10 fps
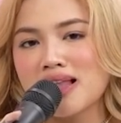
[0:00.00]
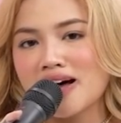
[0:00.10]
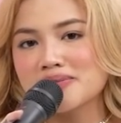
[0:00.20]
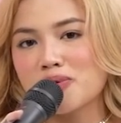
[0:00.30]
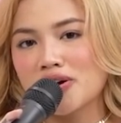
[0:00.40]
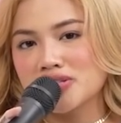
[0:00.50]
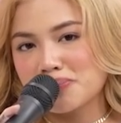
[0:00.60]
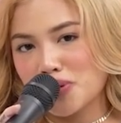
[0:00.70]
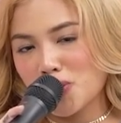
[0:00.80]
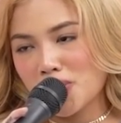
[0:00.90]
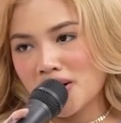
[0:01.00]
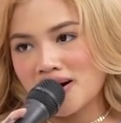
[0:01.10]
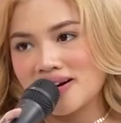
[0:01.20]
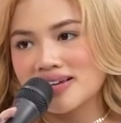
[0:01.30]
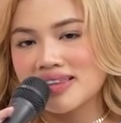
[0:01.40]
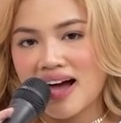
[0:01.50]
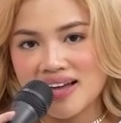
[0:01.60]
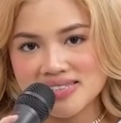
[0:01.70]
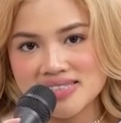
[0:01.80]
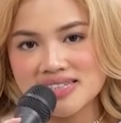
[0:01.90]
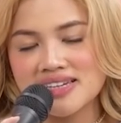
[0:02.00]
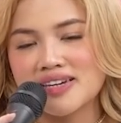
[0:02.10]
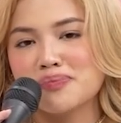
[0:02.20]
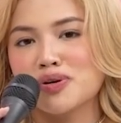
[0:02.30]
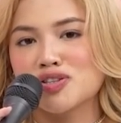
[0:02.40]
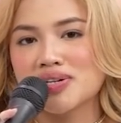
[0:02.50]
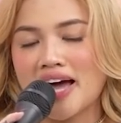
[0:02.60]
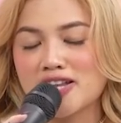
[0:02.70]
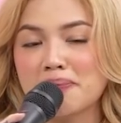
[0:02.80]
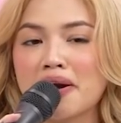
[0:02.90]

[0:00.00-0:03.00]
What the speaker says: a lot more demure, classy, put together.